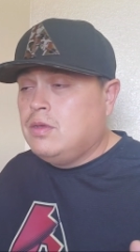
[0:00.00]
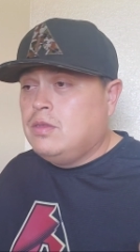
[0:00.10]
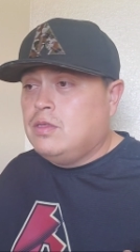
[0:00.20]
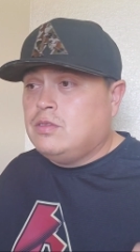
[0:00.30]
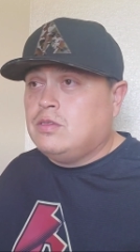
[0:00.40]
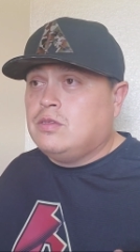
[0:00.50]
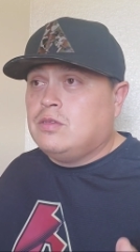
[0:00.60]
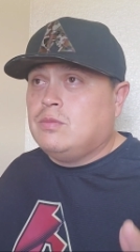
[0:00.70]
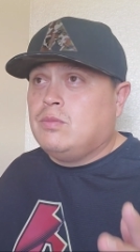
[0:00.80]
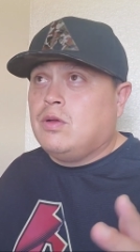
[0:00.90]
this is
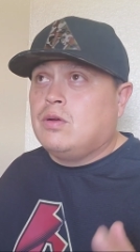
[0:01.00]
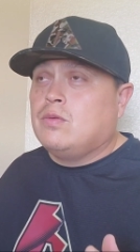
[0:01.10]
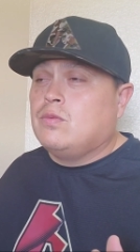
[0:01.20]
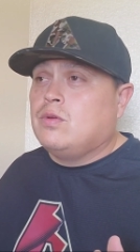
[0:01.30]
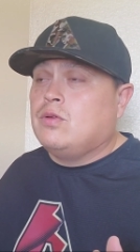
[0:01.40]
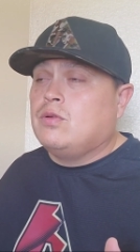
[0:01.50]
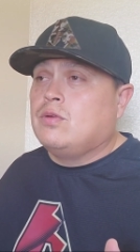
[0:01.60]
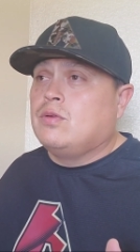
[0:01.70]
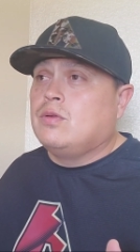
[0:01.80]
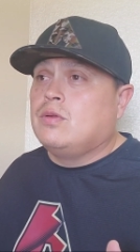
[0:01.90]
a part where
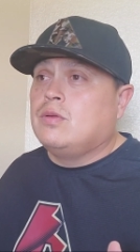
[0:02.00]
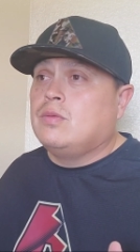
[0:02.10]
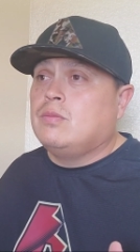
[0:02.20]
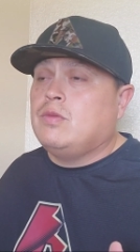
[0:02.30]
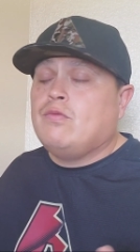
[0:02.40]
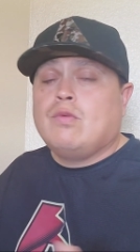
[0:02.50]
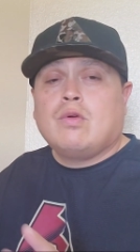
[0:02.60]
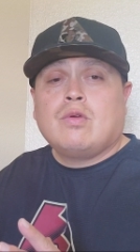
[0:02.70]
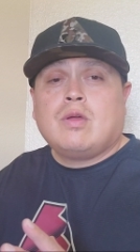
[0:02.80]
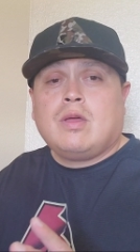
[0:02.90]

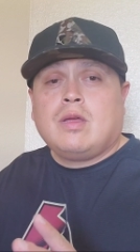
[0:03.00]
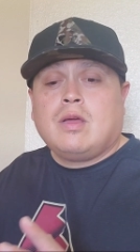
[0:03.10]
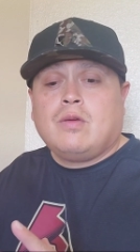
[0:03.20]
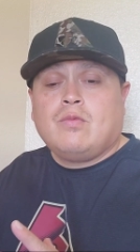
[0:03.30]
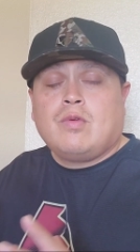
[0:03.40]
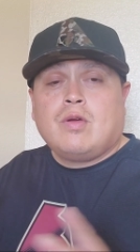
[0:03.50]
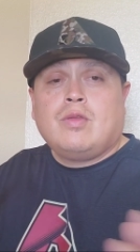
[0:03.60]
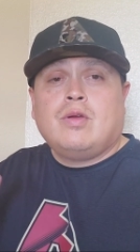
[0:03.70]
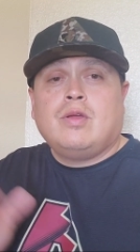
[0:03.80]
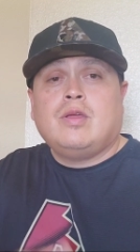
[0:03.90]
before I got
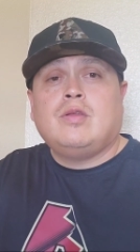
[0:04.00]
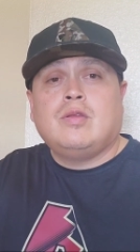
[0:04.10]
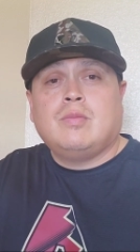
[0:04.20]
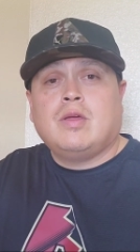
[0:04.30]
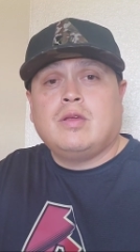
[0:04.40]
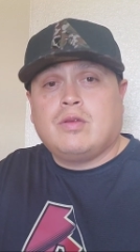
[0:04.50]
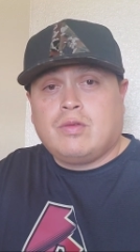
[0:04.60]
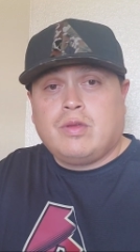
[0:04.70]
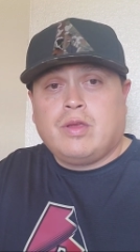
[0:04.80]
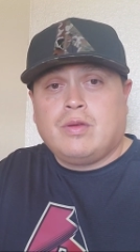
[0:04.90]
farther into my
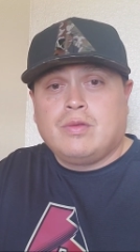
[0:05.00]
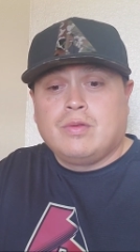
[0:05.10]
career,